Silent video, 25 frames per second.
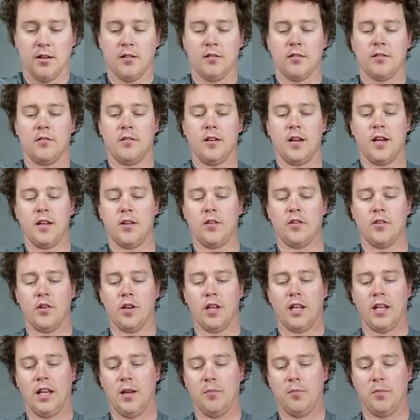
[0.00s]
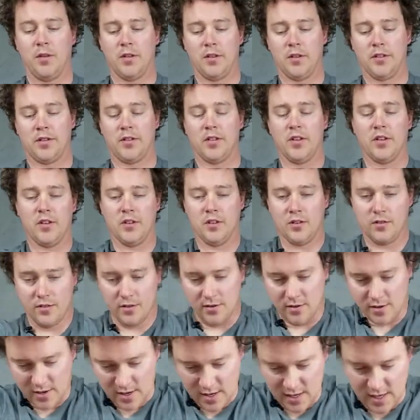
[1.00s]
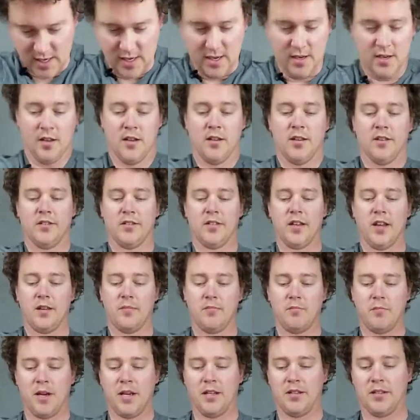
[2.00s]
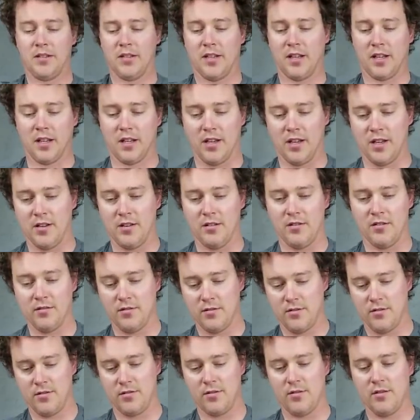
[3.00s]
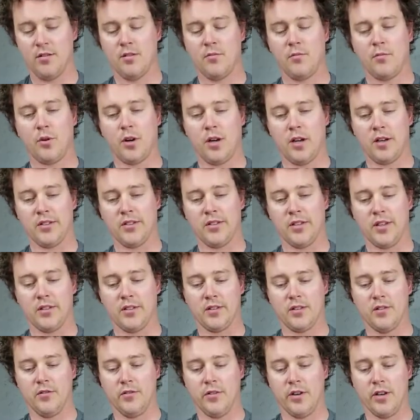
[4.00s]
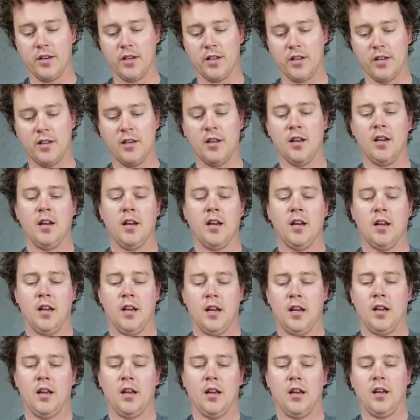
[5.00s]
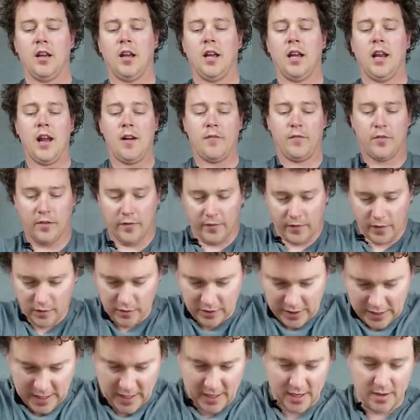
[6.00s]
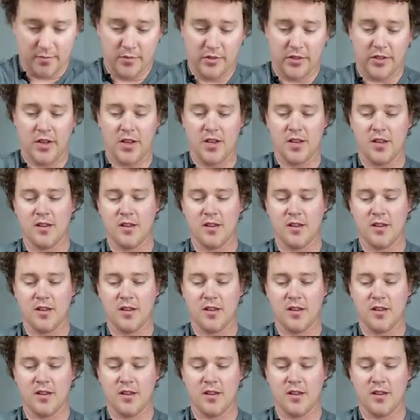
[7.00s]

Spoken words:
Okay, you're going to keep this same basic process going. And after a few times,